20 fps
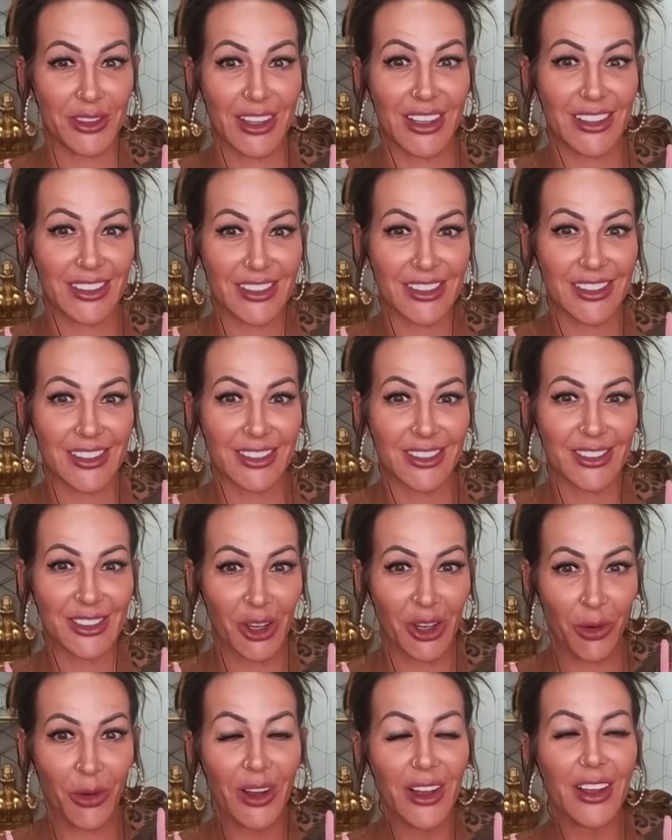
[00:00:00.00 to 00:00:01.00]
things.
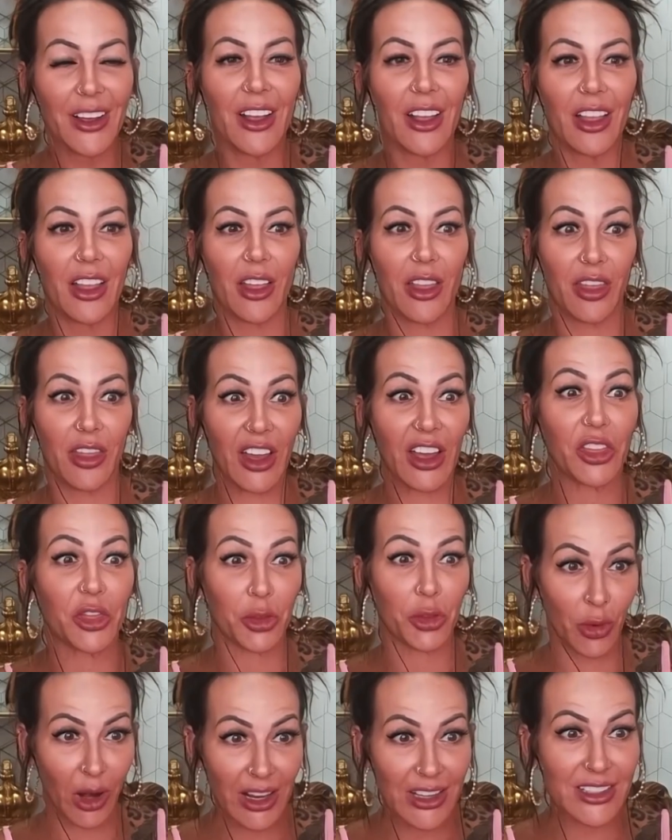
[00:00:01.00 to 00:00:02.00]
So they
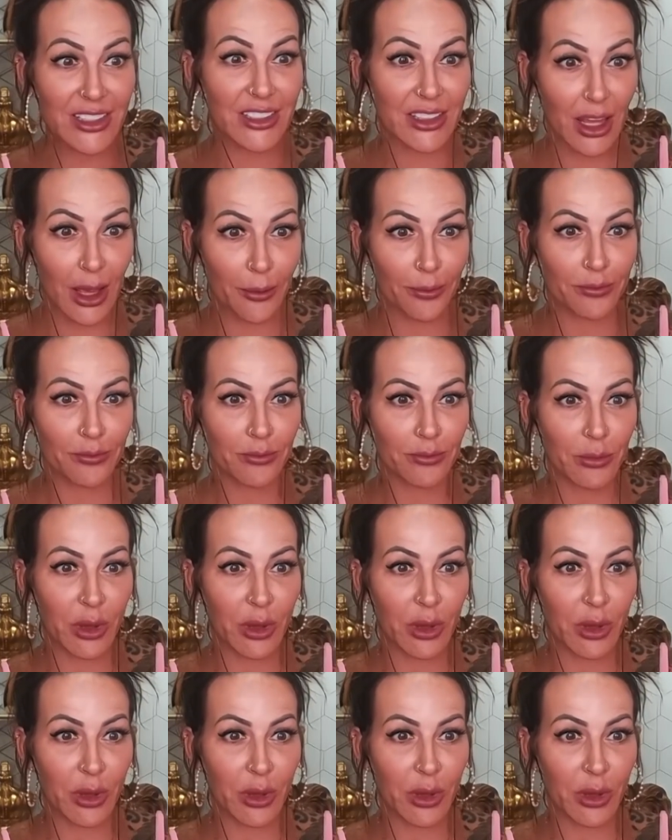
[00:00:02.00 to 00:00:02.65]
threatened them